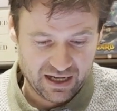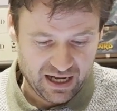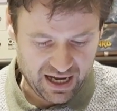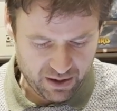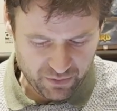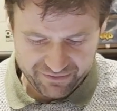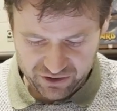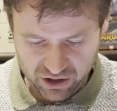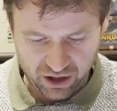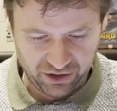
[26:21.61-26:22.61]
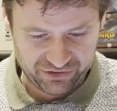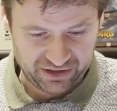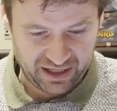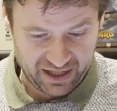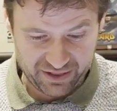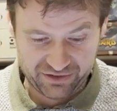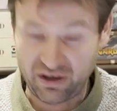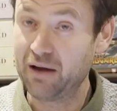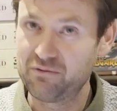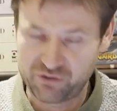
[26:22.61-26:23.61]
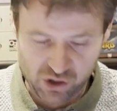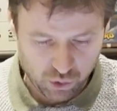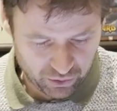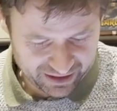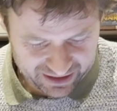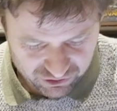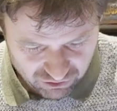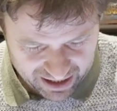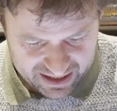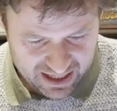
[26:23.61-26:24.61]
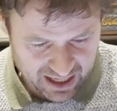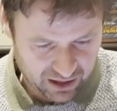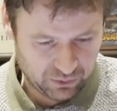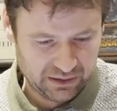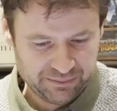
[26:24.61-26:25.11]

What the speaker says: And we've got, at the time of recording this right now,